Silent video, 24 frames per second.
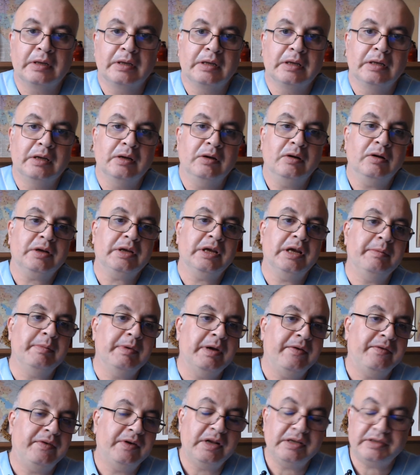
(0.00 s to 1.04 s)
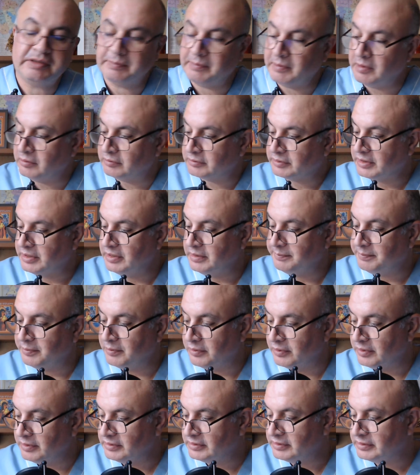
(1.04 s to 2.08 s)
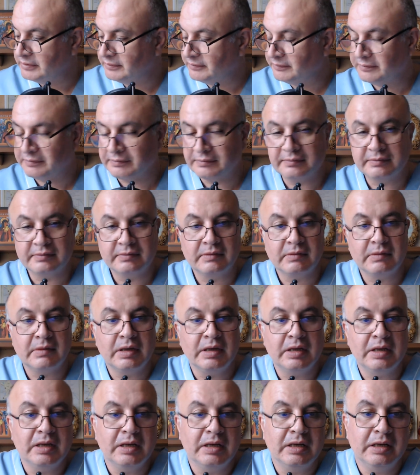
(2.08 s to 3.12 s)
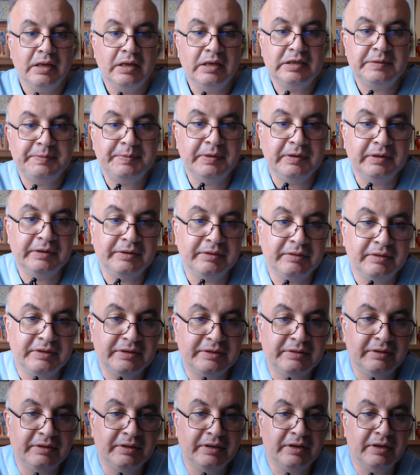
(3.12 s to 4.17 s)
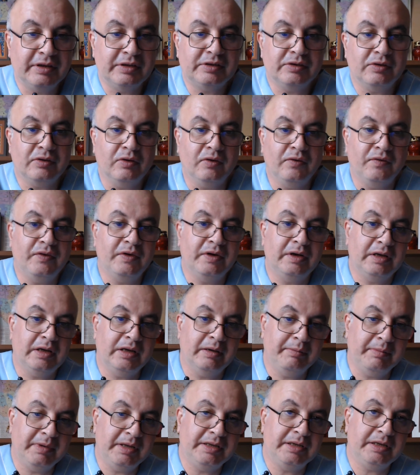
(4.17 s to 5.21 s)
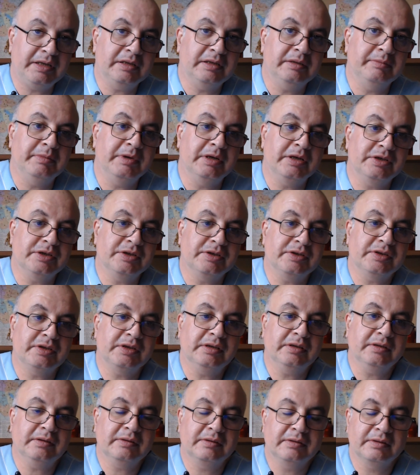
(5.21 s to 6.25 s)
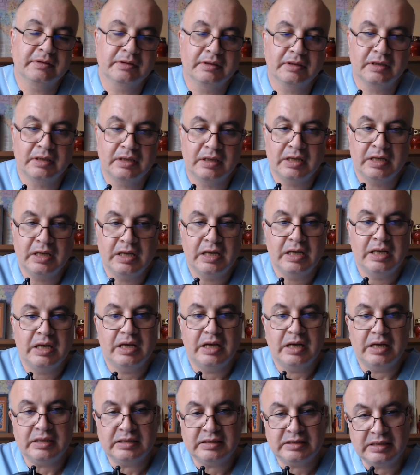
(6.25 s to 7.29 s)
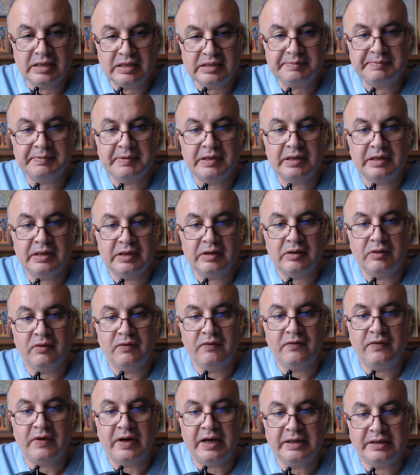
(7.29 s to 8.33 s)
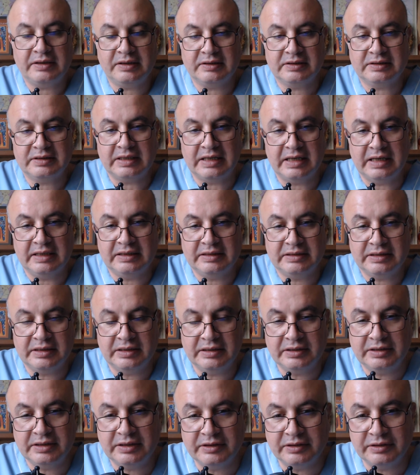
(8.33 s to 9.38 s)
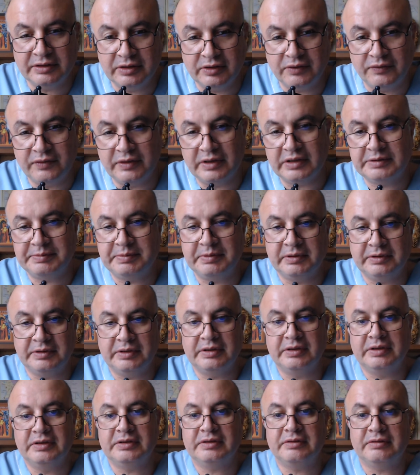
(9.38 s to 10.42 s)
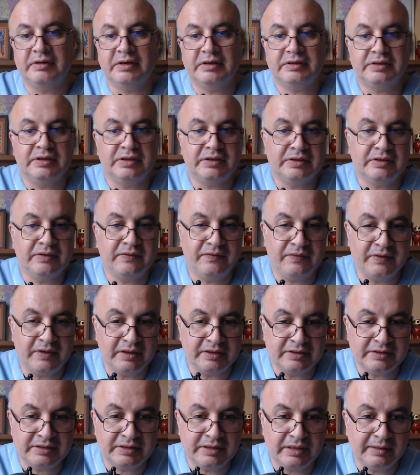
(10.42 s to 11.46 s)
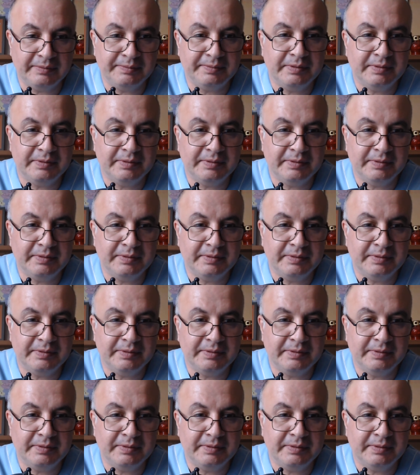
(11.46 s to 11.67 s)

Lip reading: Okay, my friends, about key points. Inspiratory stridor is often a medical emergency. Assessment of vital signs and degree of respiratory distress is the first step.